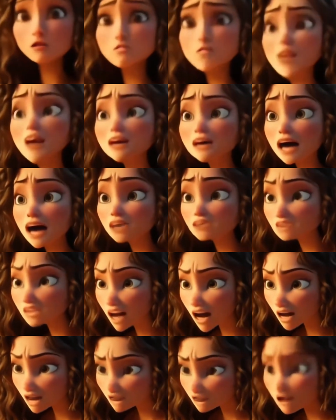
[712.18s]
you say,
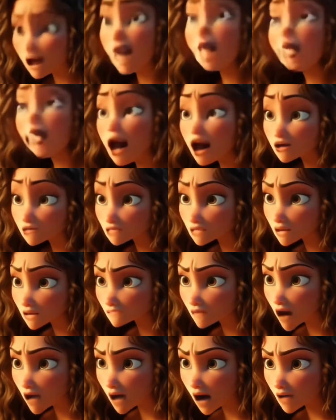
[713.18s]
'I love
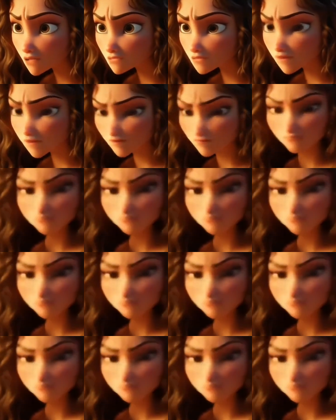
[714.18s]
you,' when